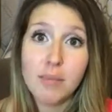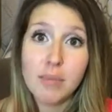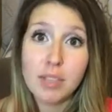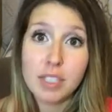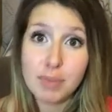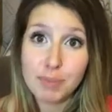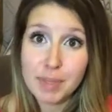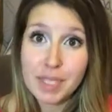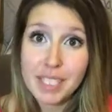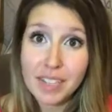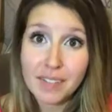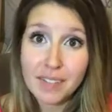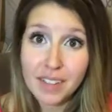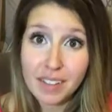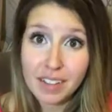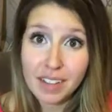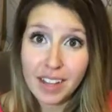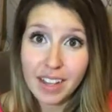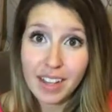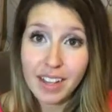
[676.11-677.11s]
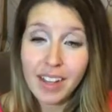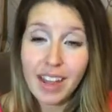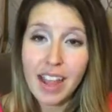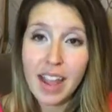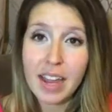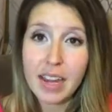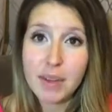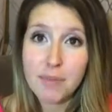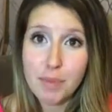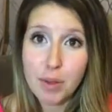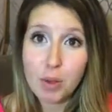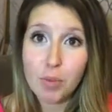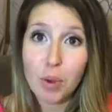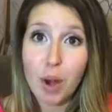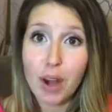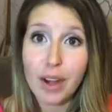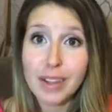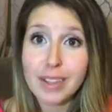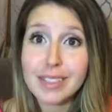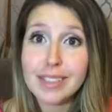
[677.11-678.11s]
specifically, and milk
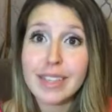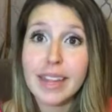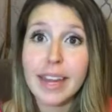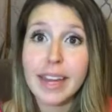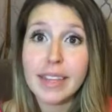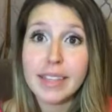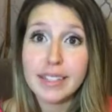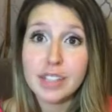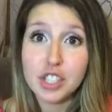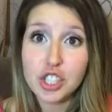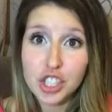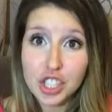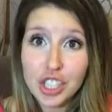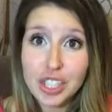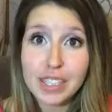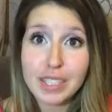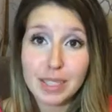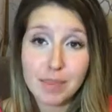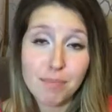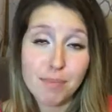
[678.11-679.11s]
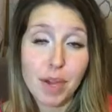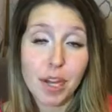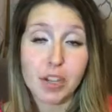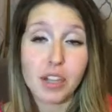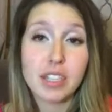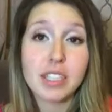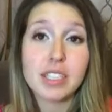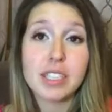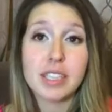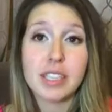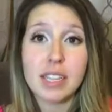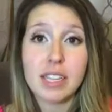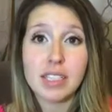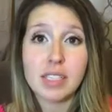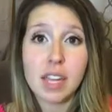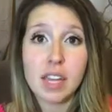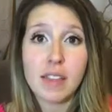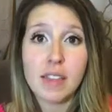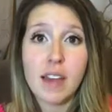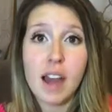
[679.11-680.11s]
products like cheese and butters and things
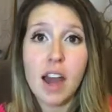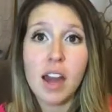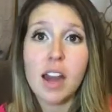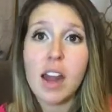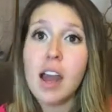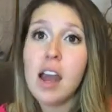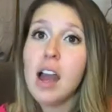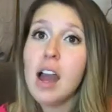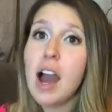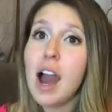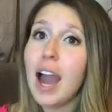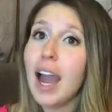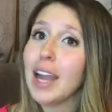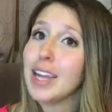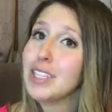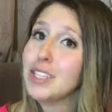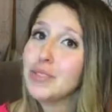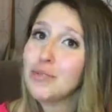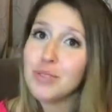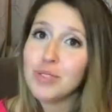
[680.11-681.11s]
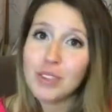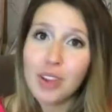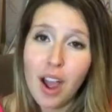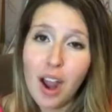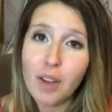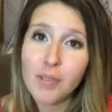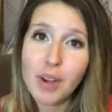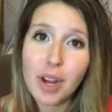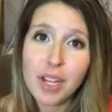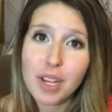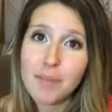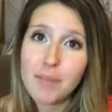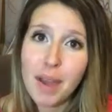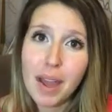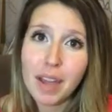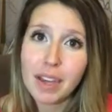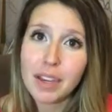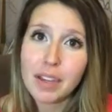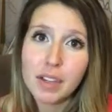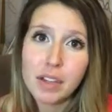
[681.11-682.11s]
like that, I do not
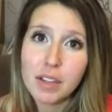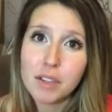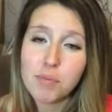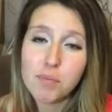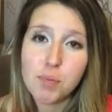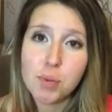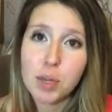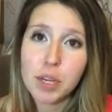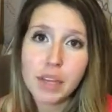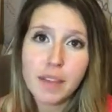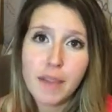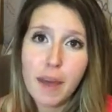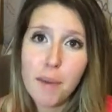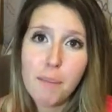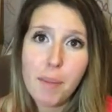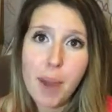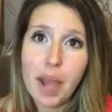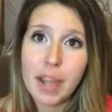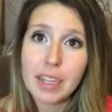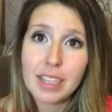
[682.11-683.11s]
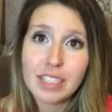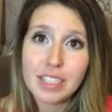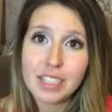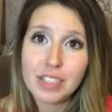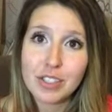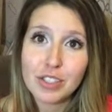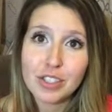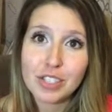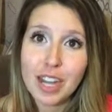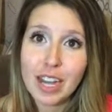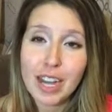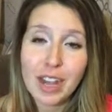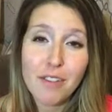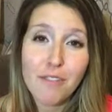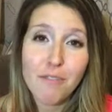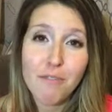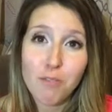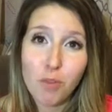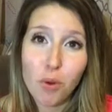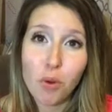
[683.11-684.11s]
recommend putting that back into your diet
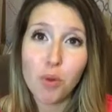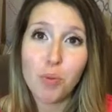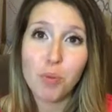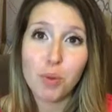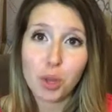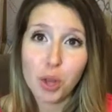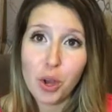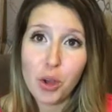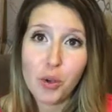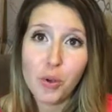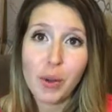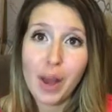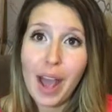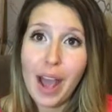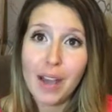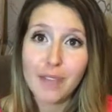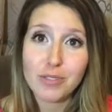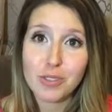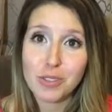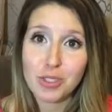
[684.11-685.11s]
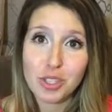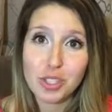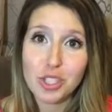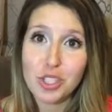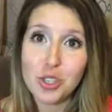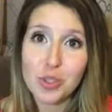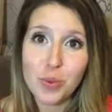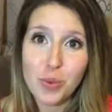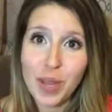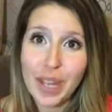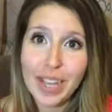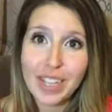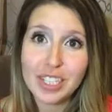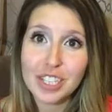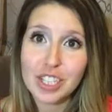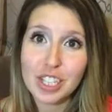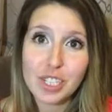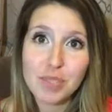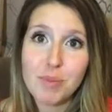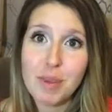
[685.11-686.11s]
full blown after the 2 weeks
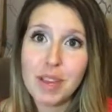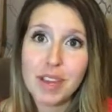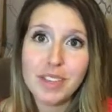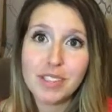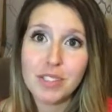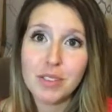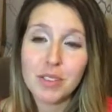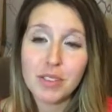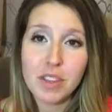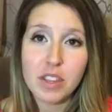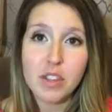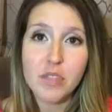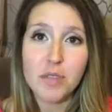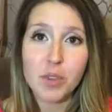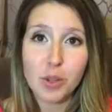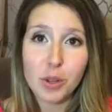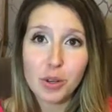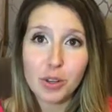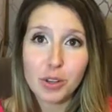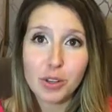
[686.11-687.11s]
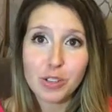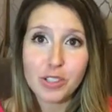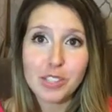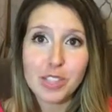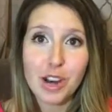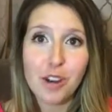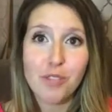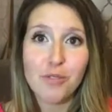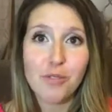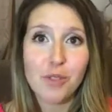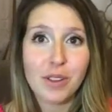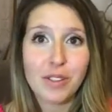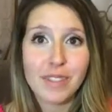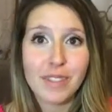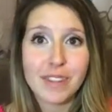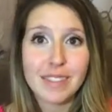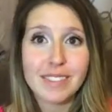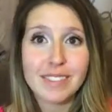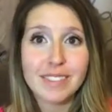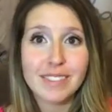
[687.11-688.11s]
just because you think you've cured yourself with
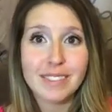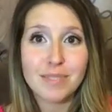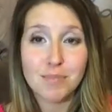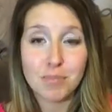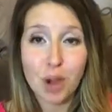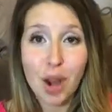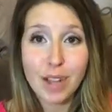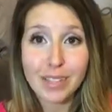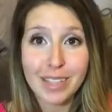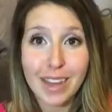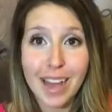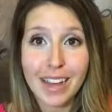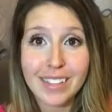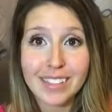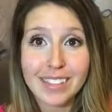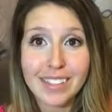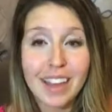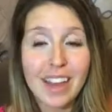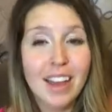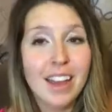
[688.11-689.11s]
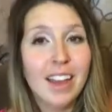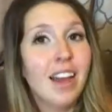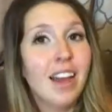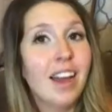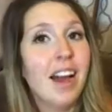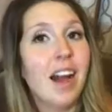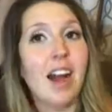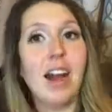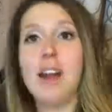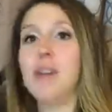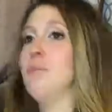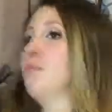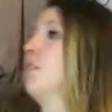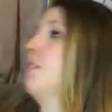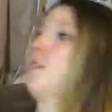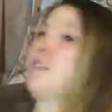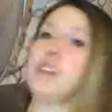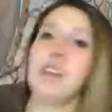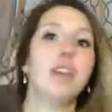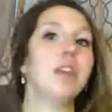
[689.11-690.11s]
this process. The
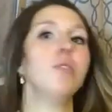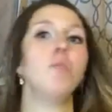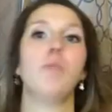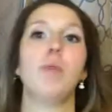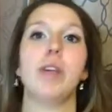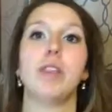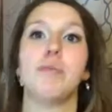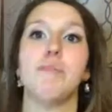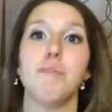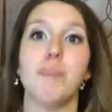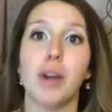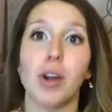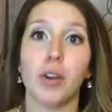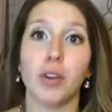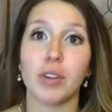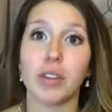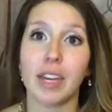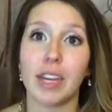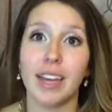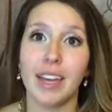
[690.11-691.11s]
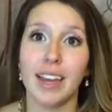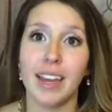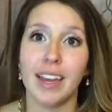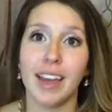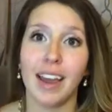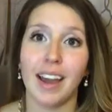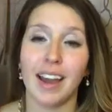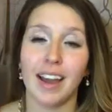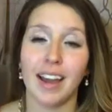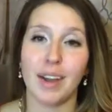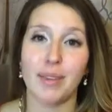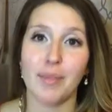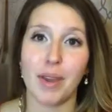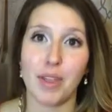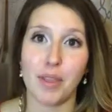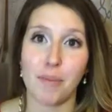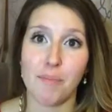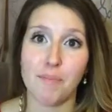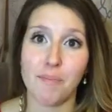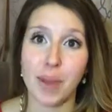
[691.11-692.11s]
thing with milk,
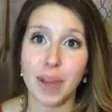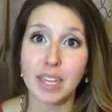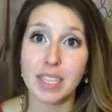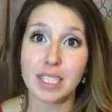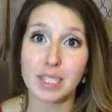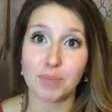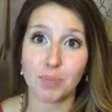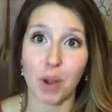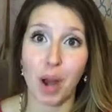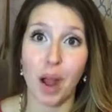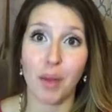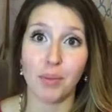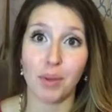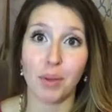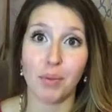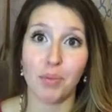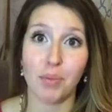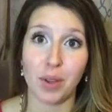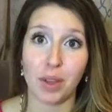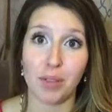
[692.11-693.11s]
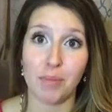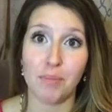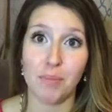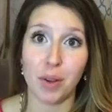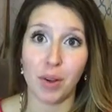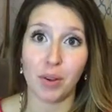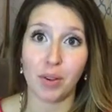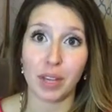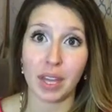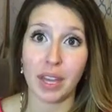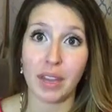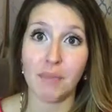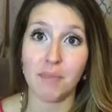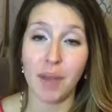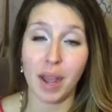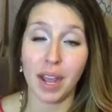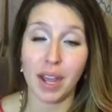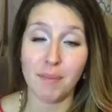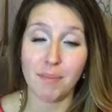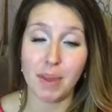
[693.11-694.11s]
and the biggest problem with milk, in
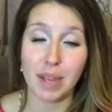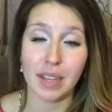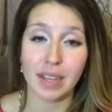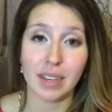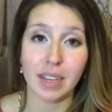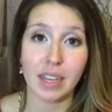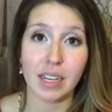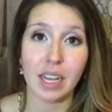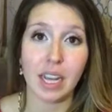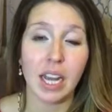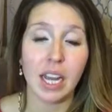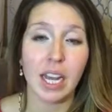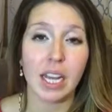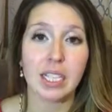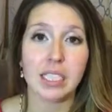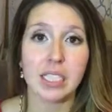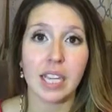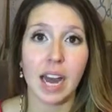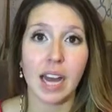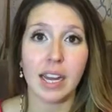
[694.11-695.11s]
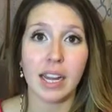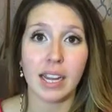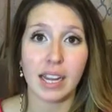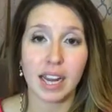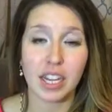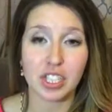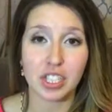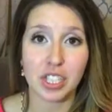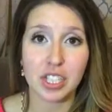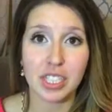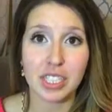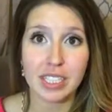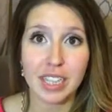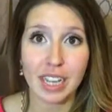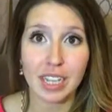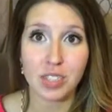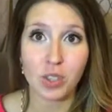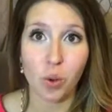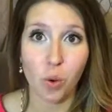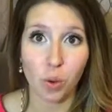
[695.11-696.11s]
my opinion, is that it actually
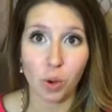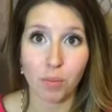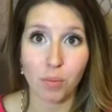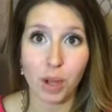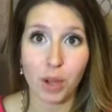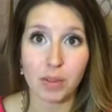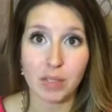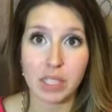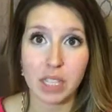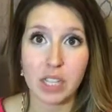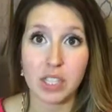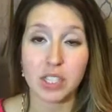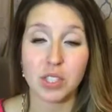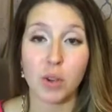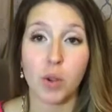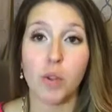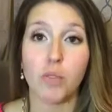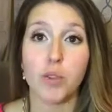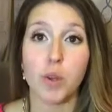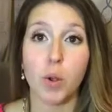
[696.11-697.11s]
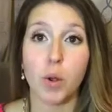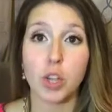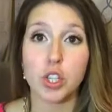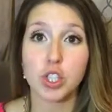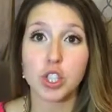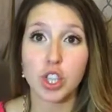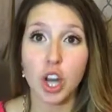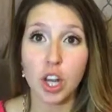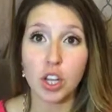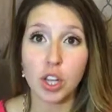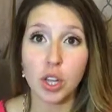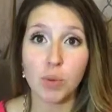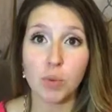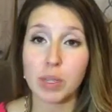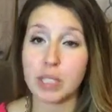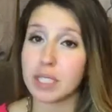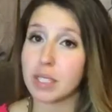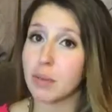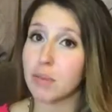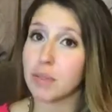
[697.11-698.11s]
contains hormones. And so if you are struggling
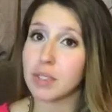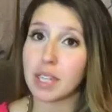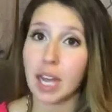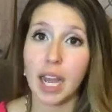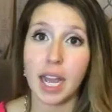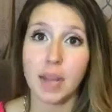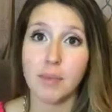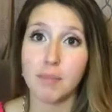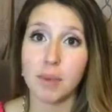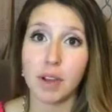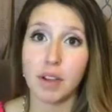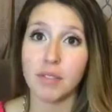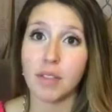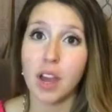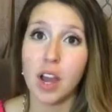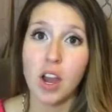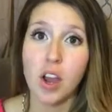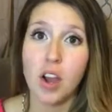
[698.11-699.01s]
with some type of